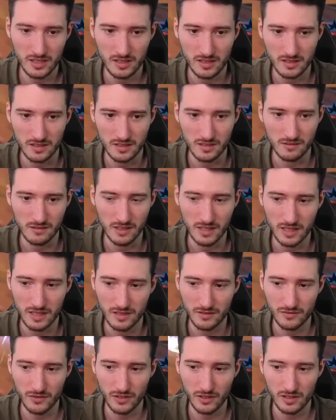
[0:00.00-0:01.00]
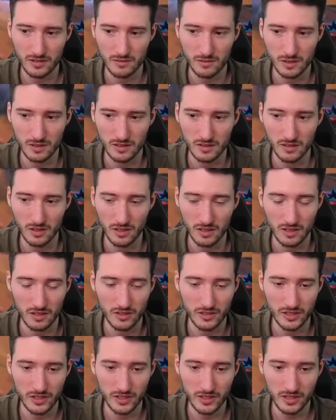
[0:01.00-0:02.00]
The way I thought it would not
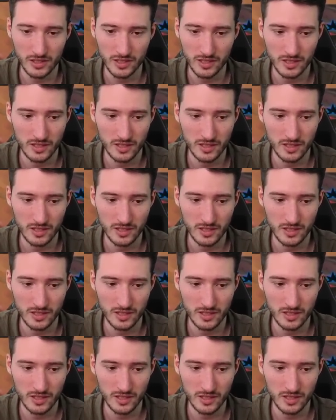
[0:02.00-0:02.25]
look good,